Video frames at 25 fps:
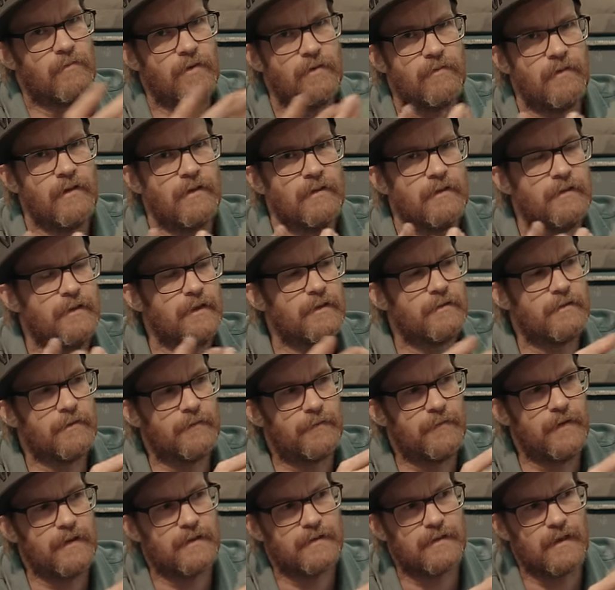We really need to
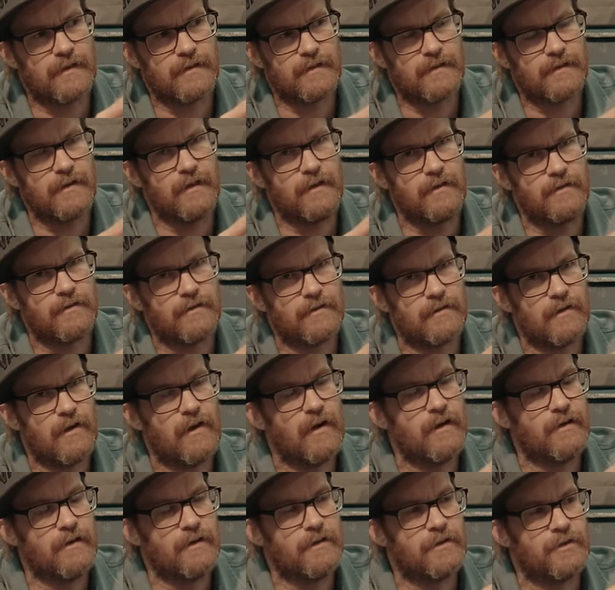fix that stick and
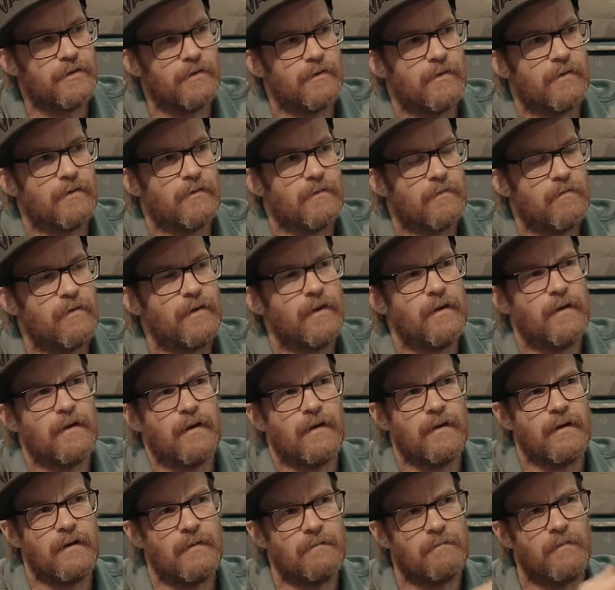slide issue with
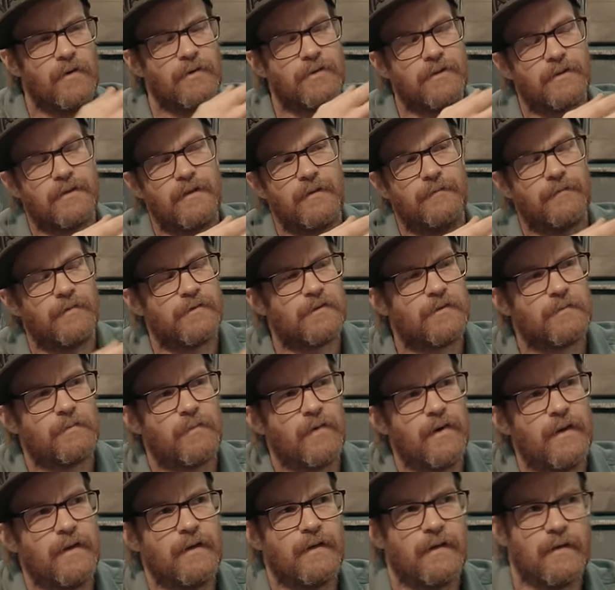a much stiffer
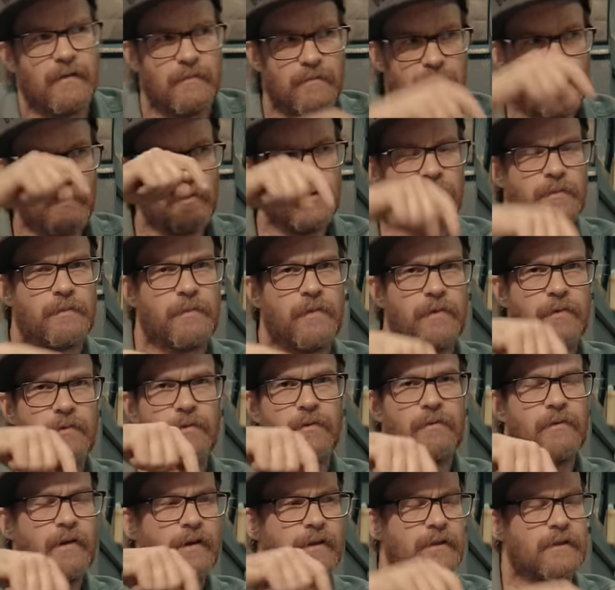spring,
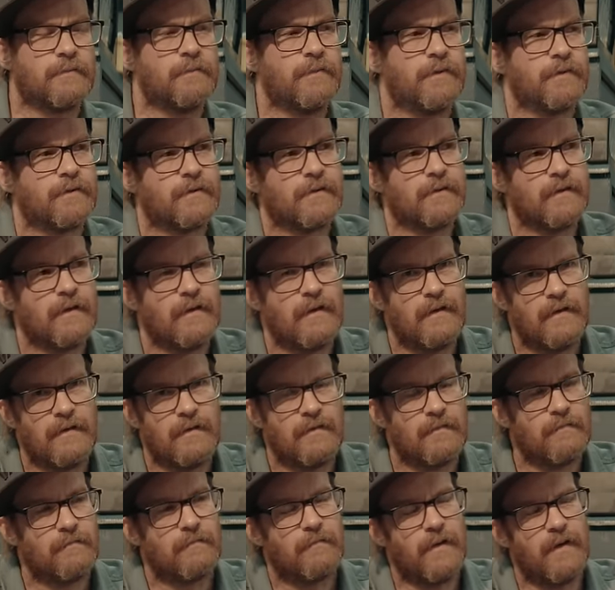push-pull arrangement,
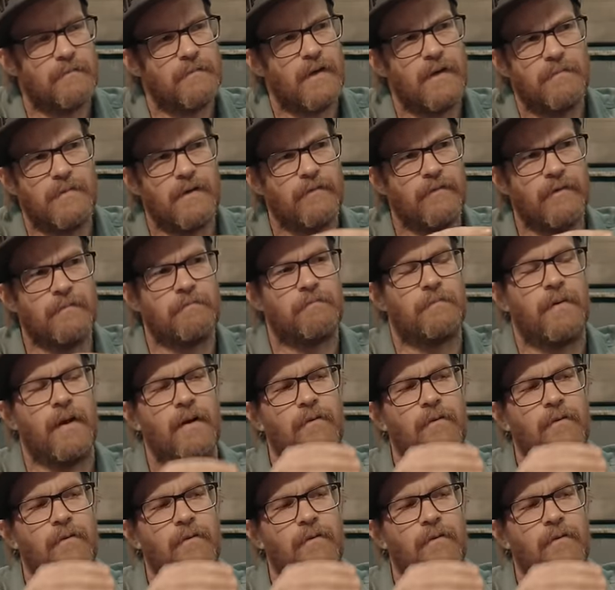and maybe even